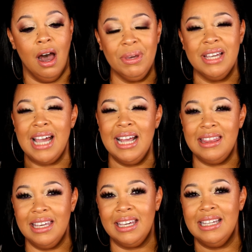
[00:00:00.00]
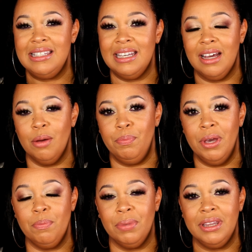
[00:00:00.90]
Because I think it did a
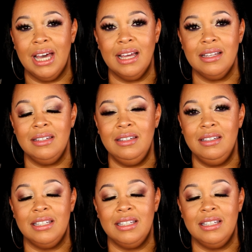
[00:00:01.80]
bit, but that